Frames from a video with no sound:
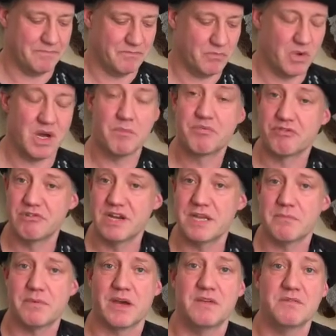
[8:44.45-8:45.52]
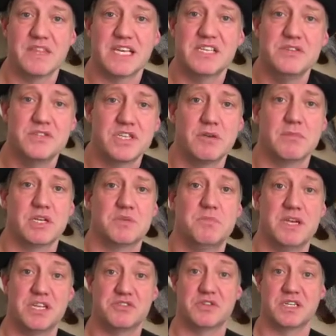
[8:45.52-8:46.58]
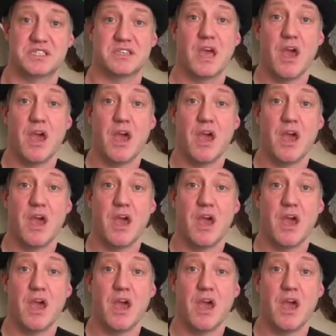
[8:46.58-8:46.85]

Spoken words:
What a brilliant poem. Thank you so much, Beatrix.